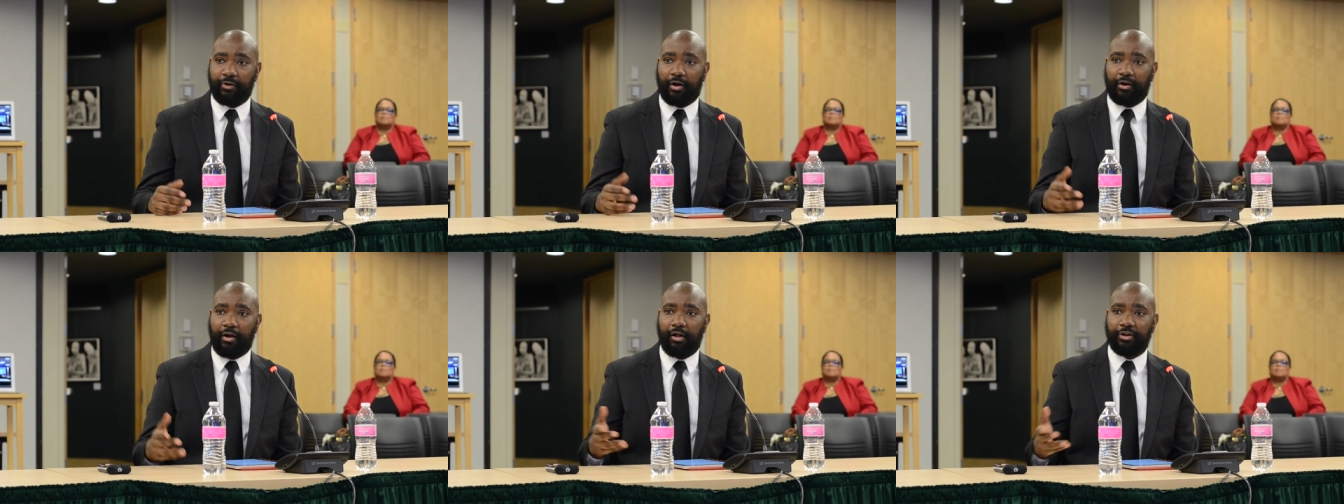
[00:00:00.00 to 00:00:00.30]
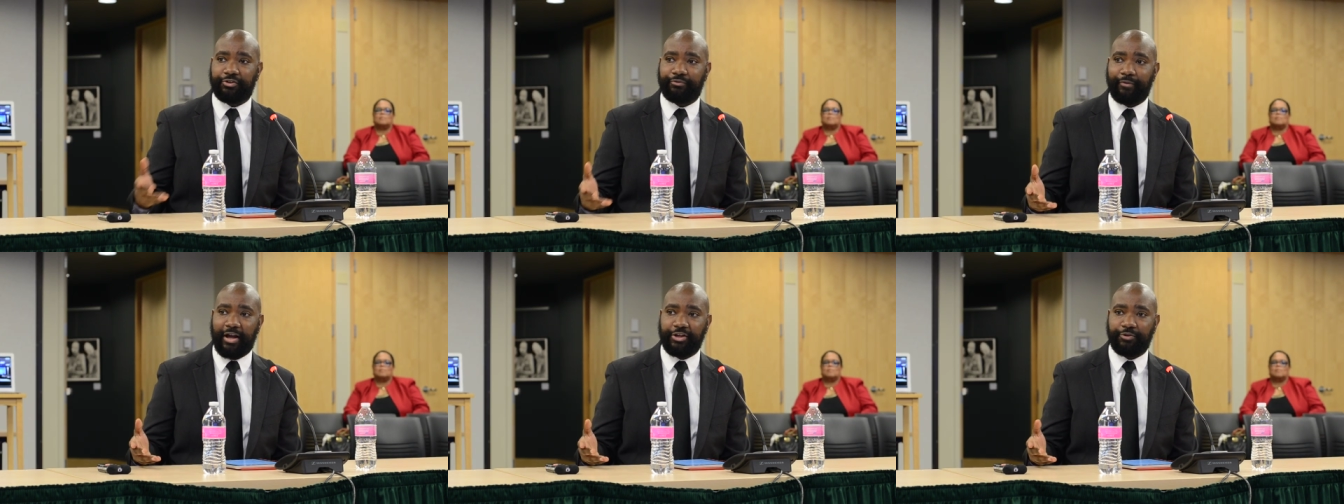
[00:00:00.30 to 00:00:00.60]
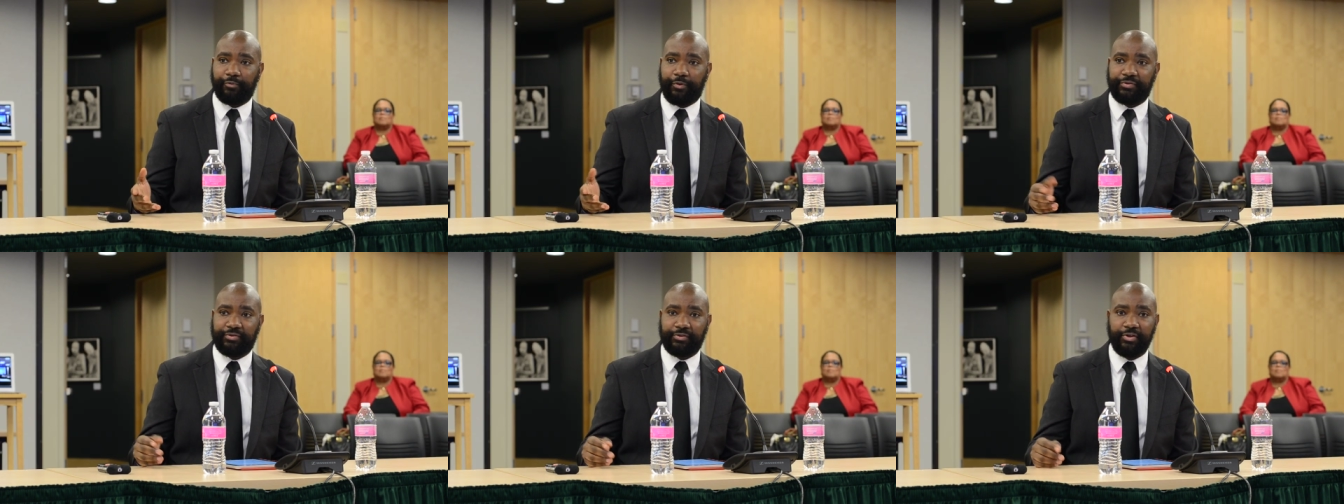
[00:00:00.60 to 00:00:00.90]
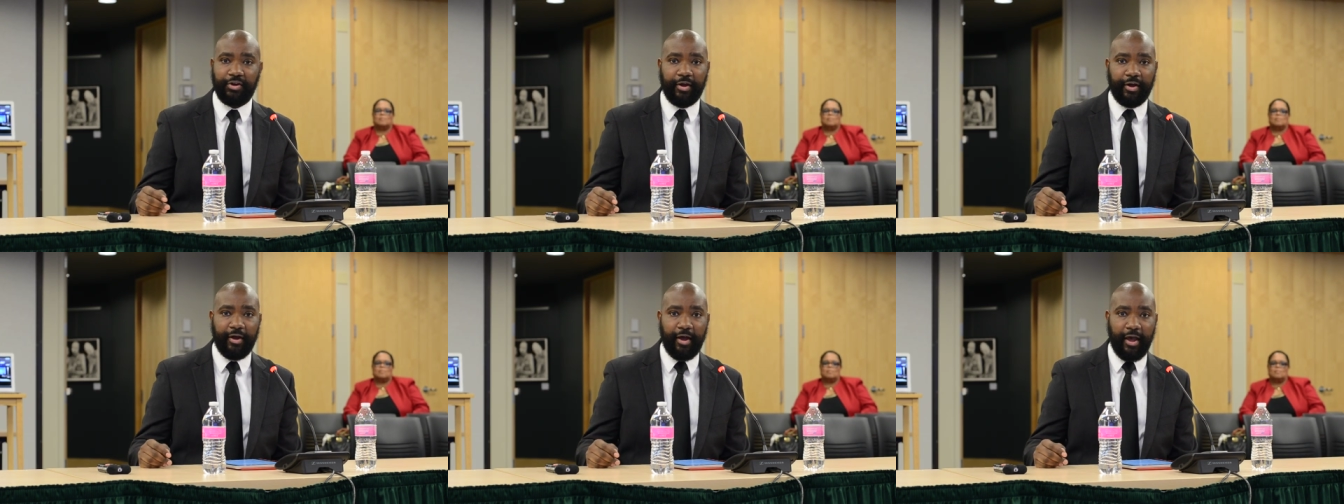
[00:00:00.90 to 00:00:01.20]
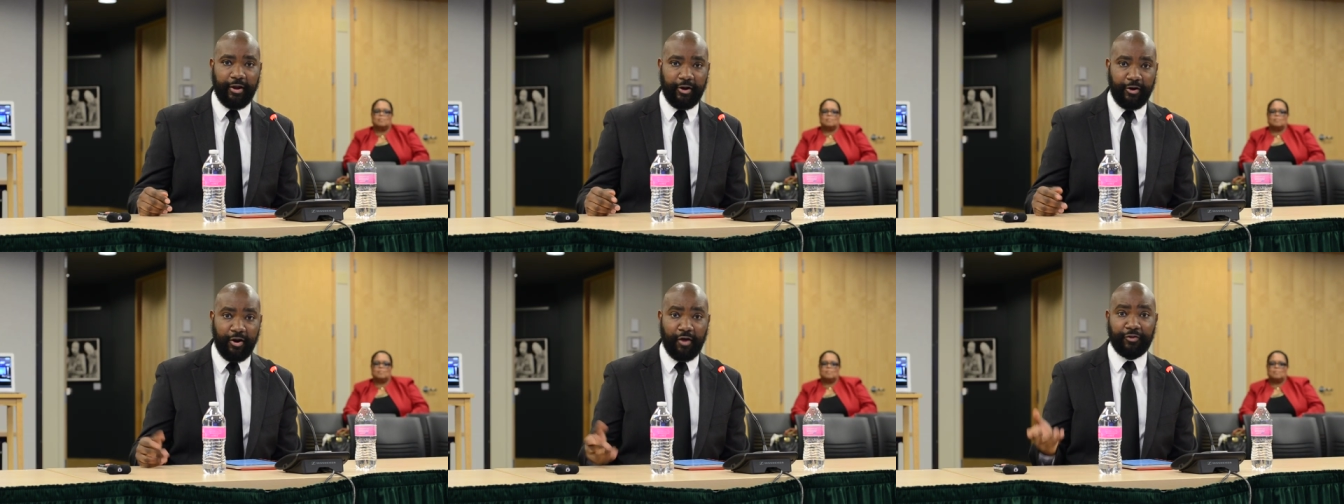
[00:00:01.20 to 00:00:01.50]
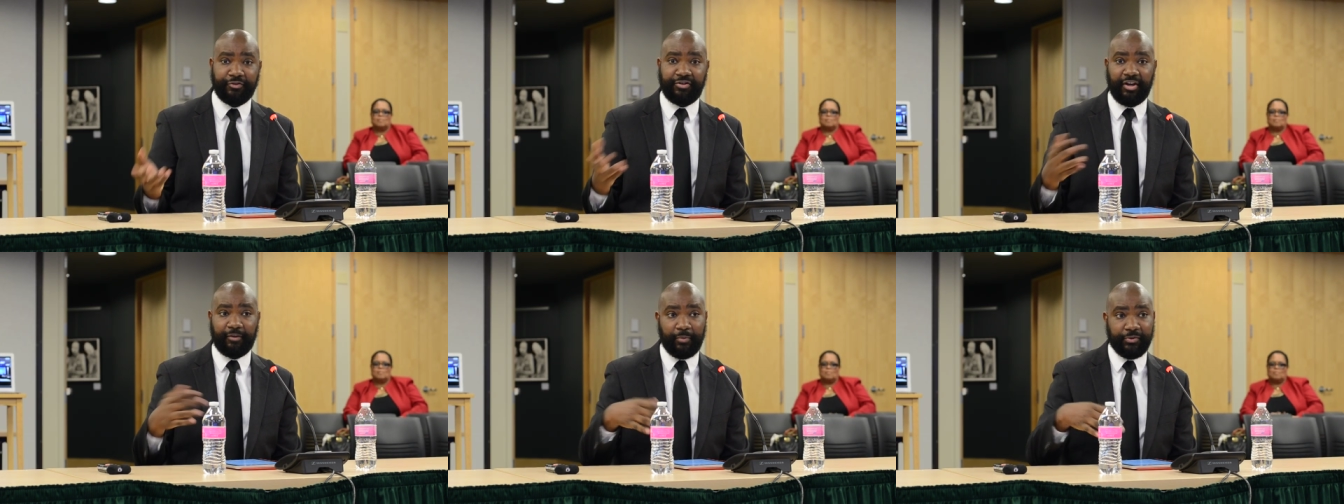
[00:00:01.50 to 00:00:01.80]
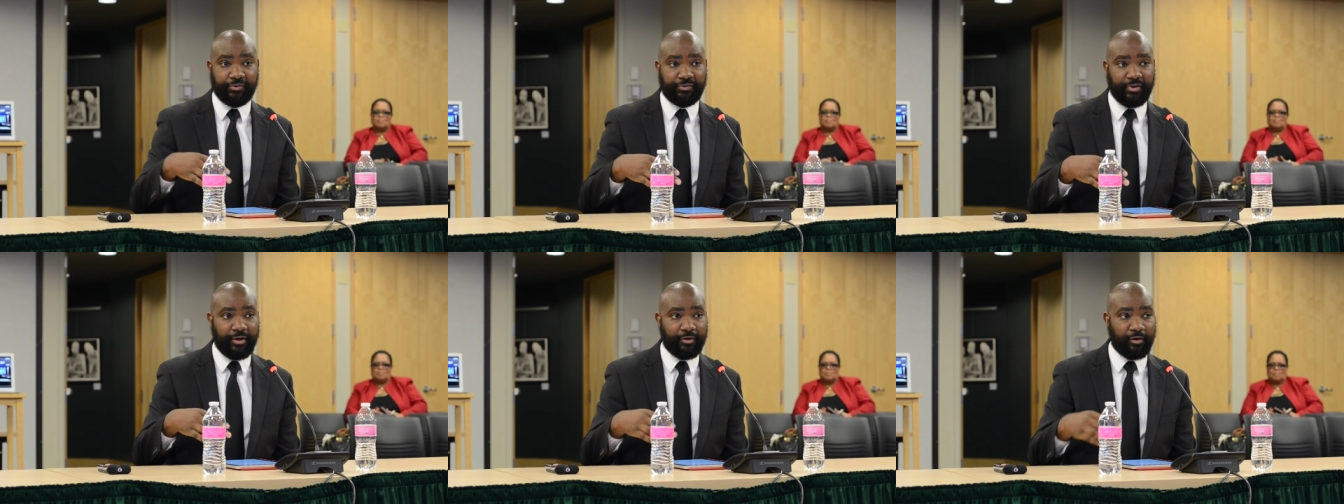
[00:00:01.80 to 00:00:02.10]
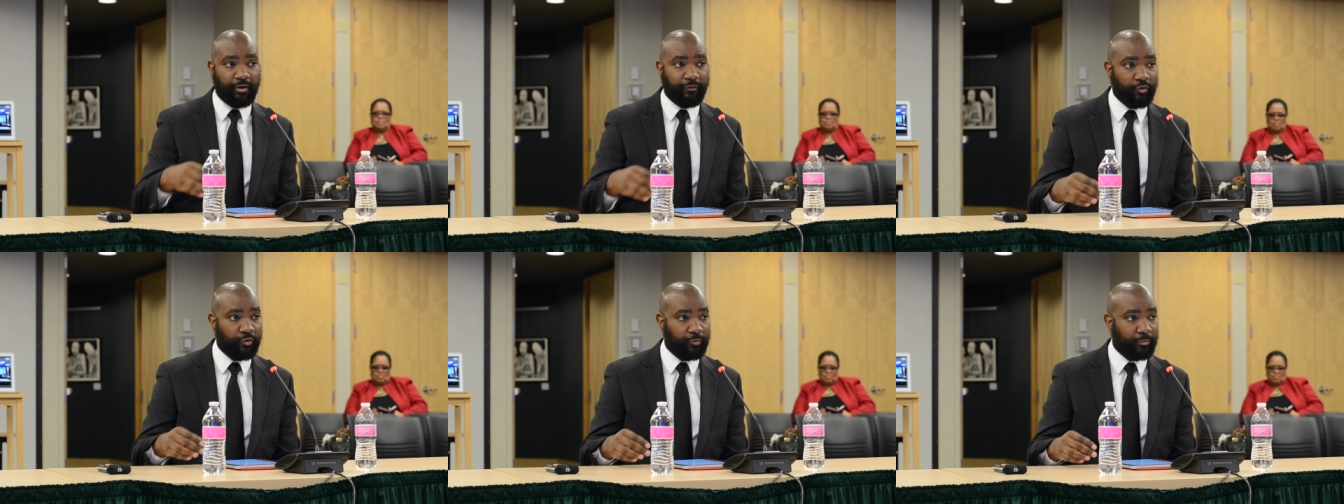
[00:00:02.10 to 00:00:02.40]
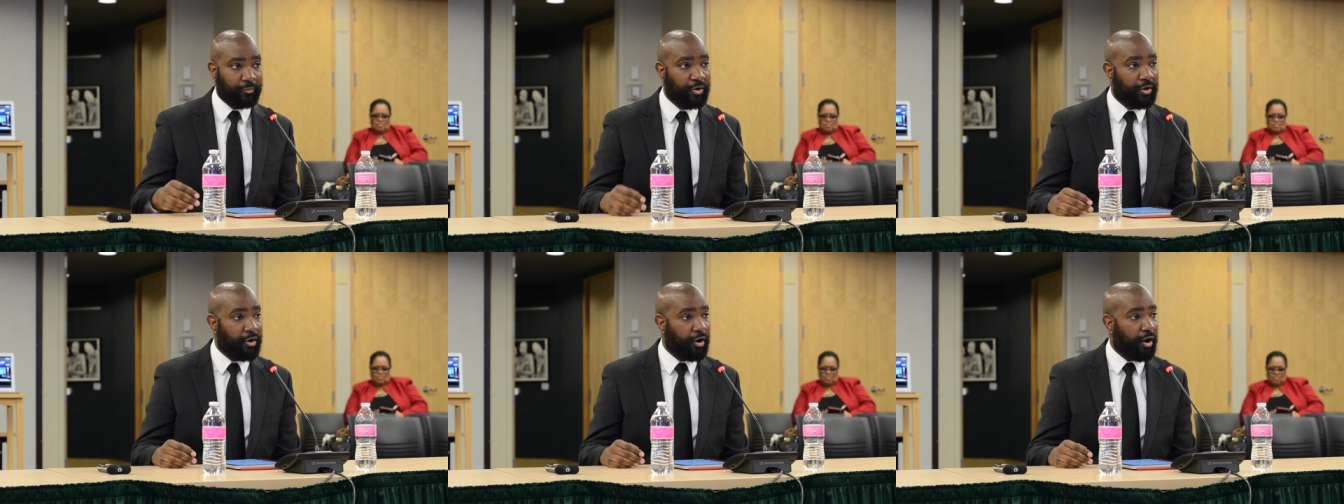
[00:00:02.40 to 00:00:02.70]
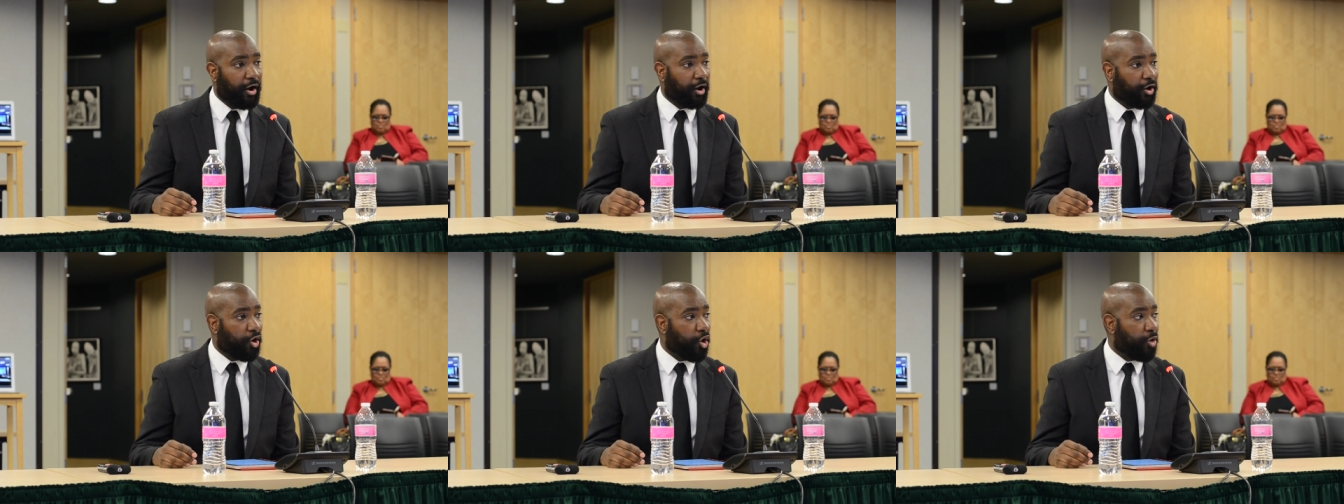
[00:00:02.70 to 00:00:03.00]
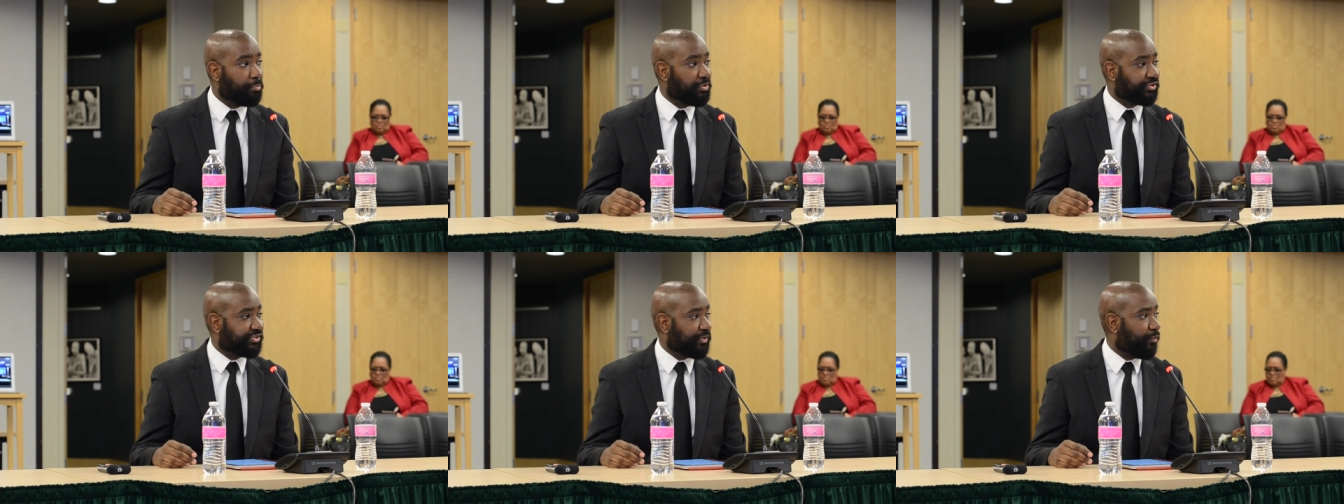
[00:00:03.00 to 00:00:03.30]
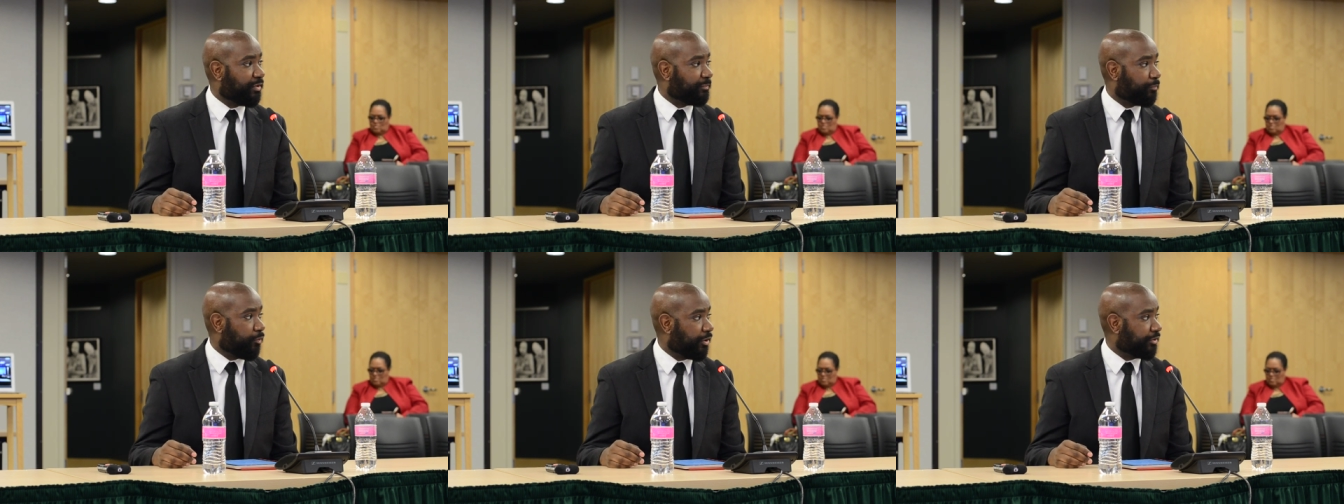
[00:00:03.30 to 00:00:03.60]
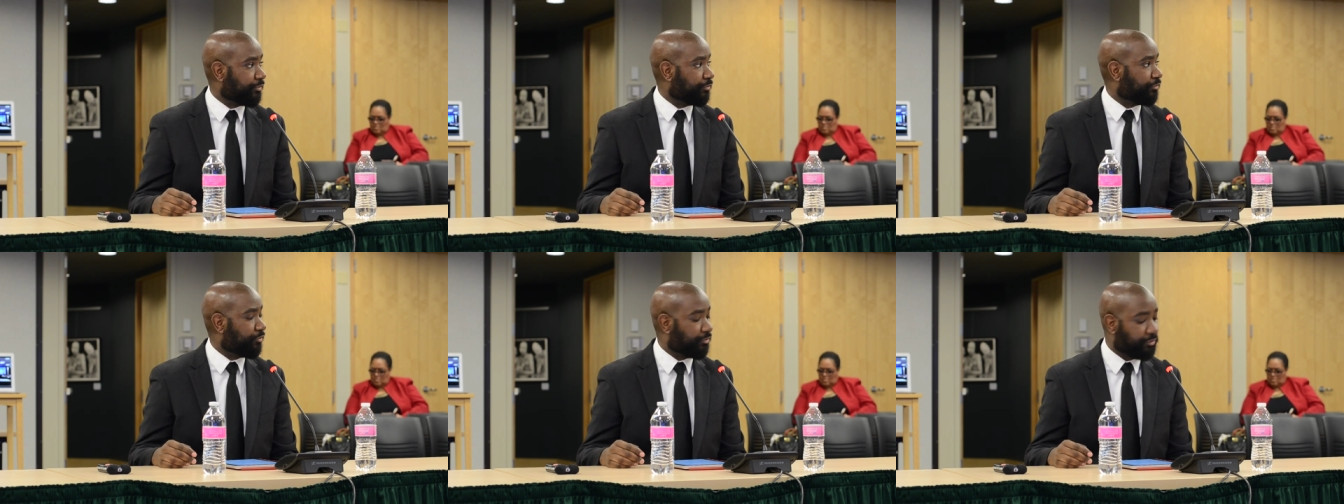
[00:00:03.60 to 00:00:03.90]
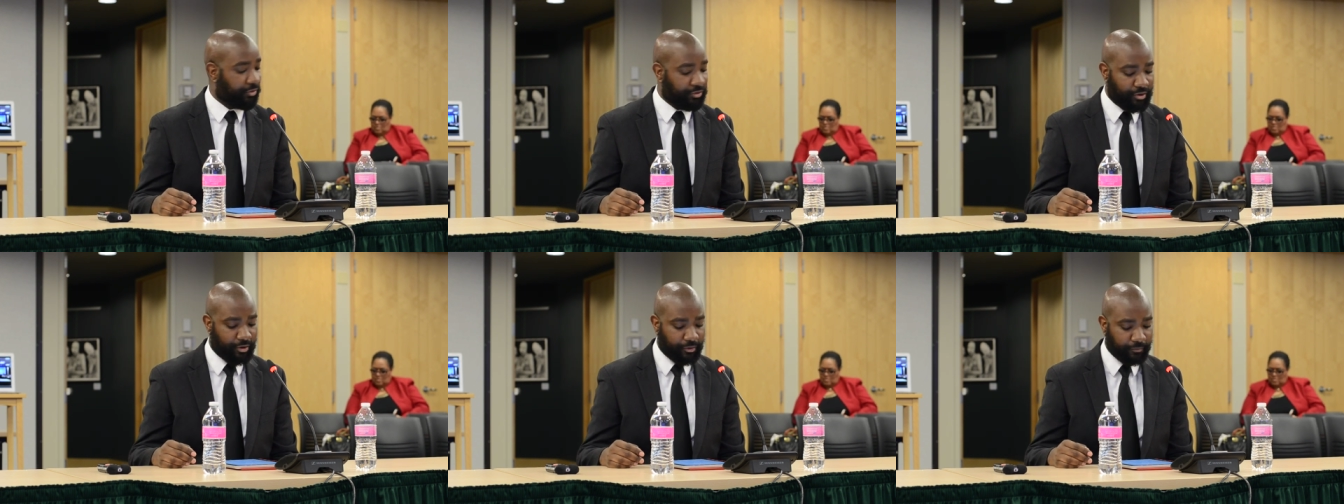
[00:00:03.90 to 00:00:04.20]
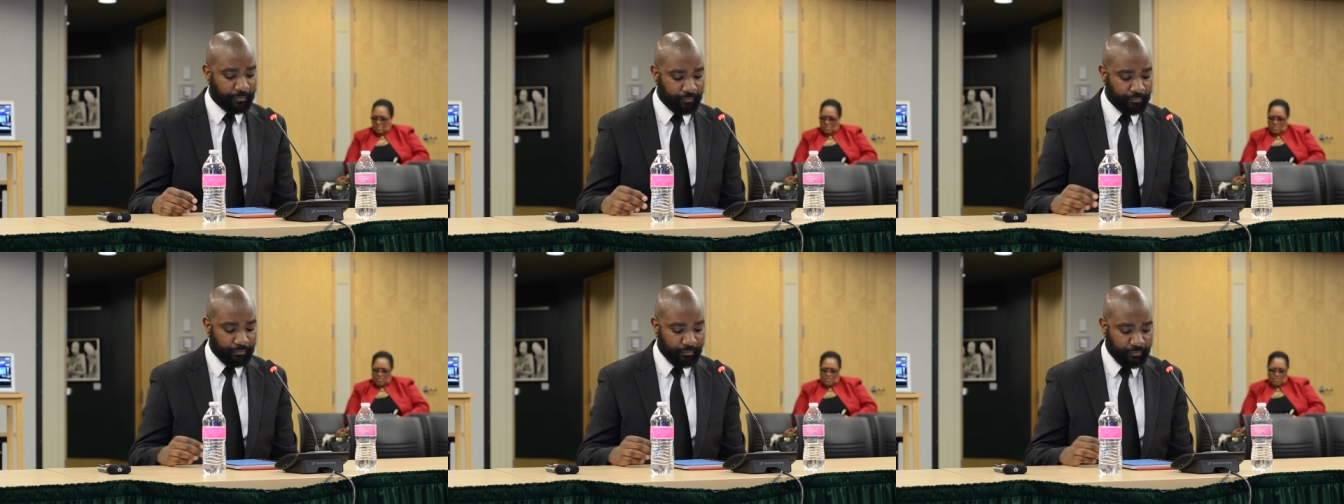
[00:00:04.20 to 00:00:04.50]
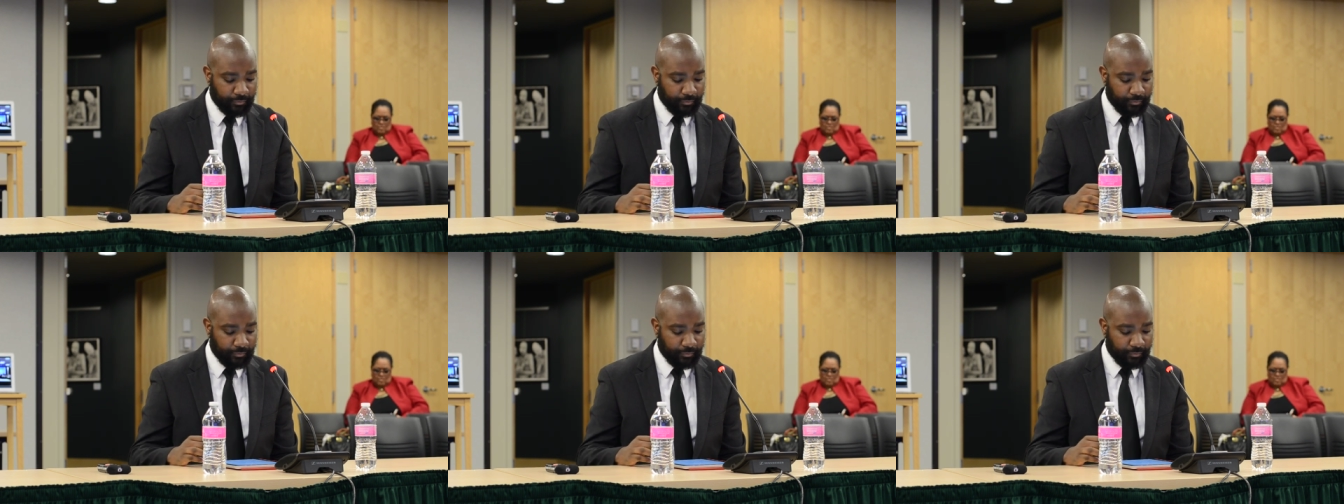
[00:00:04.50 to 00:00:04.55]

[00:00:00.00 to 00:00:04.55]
are college graduates, and another 10% of whom are homeless at one point during the year.